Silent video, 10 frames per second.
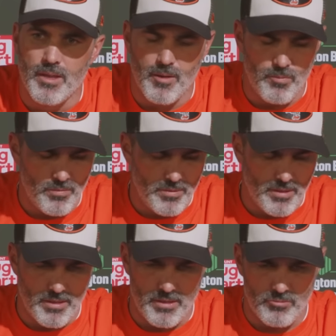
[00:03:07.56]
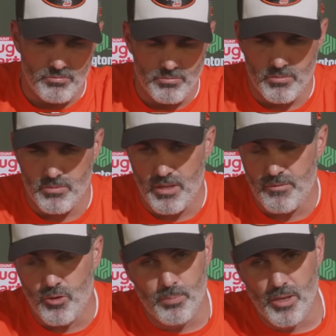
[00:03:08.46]
Yeah, they
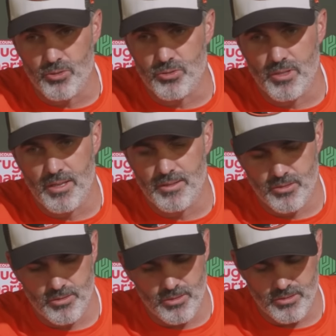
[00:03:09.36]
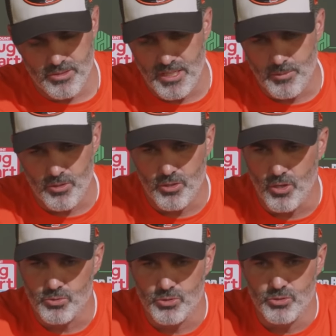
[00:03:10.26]
have good players. It's good scheme, good
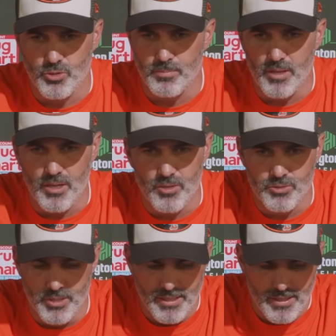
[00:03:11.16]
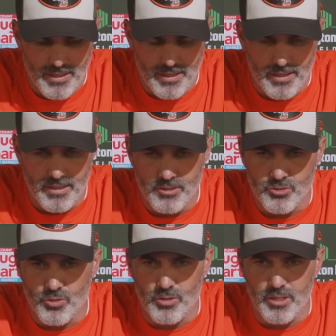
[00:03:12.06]
coaches, good players. And he
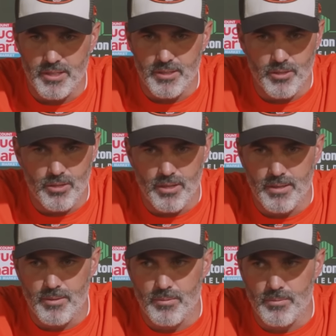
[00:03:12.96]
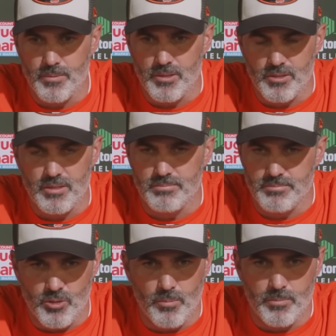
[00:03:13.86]
certainly
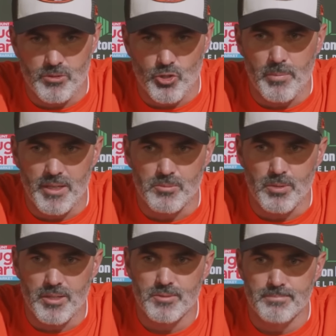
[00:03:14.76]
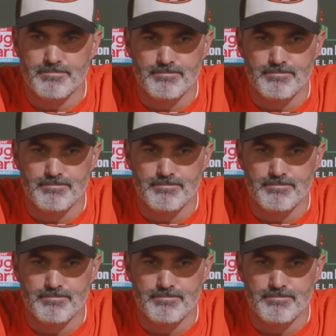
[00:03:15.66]
is going to make some plays.